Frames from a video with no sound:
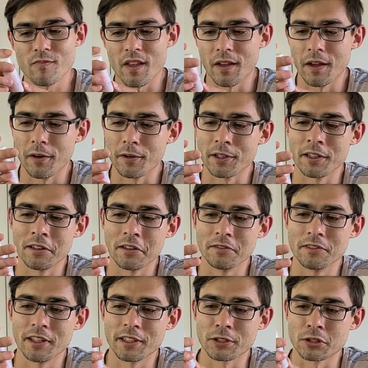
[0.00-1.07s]
area
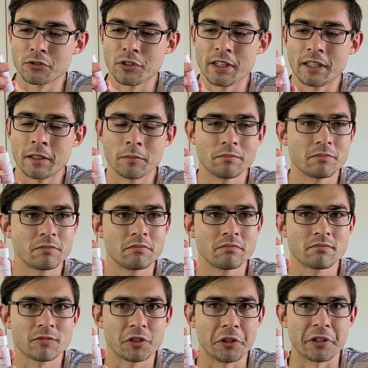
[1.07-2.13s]
of like straight up
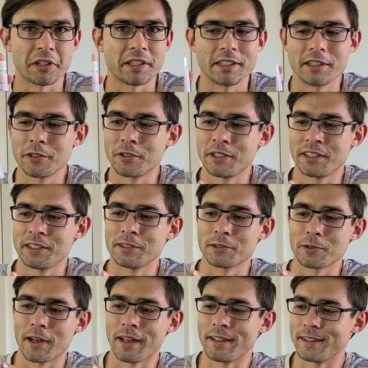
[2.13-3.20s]
cooking ingredients,
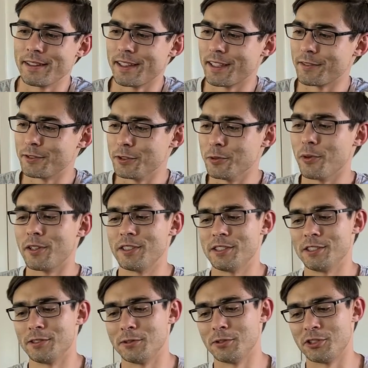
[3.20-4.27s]
right? Like if you wanted
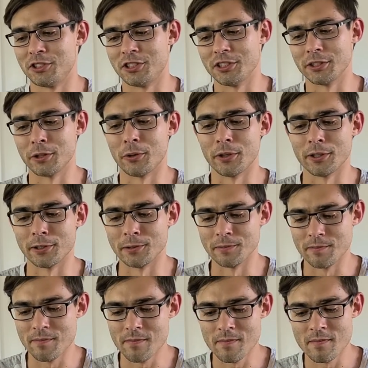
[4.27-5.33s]
to use chili oil
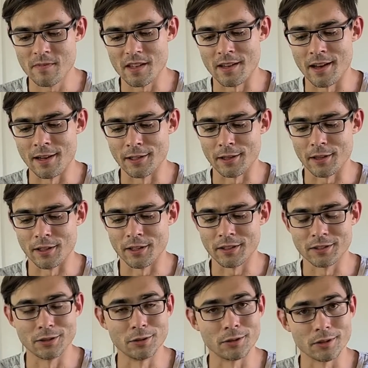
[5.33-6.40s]
in anything,
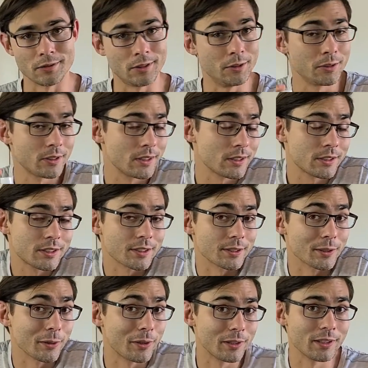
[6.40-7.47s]
you could use this chili
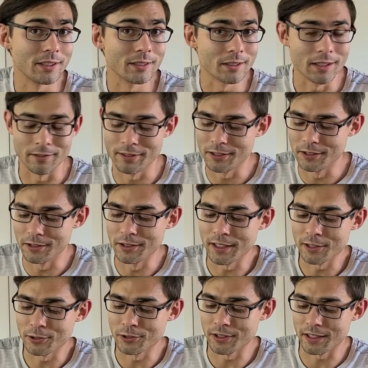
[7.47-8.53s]
oil and it'd give it a little
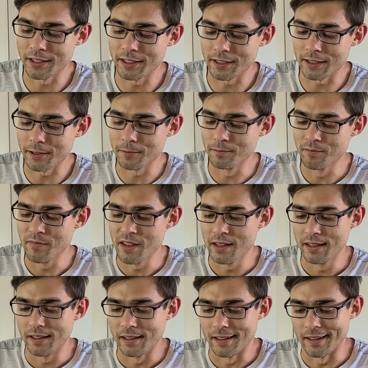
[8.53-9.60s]
extra kick.
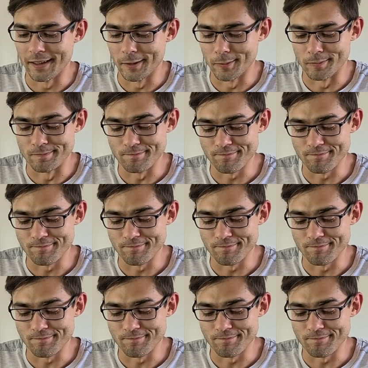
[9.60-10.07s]
I